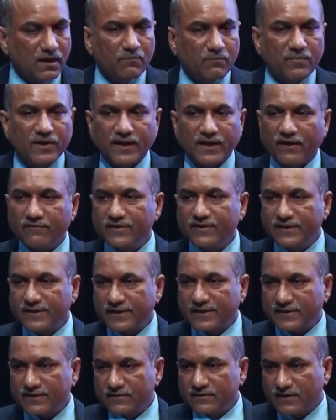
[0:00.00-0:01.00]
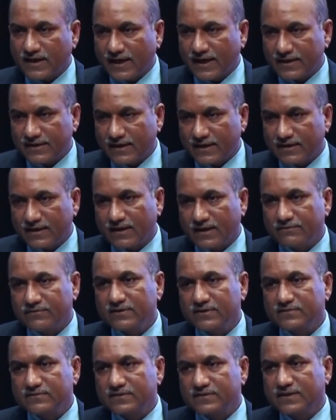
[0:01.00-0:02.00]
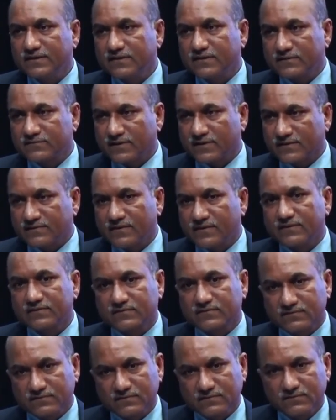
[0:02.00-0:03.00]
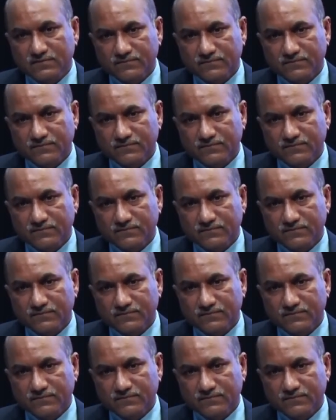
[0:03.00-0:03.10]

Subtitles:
But having taken that and having seen the success,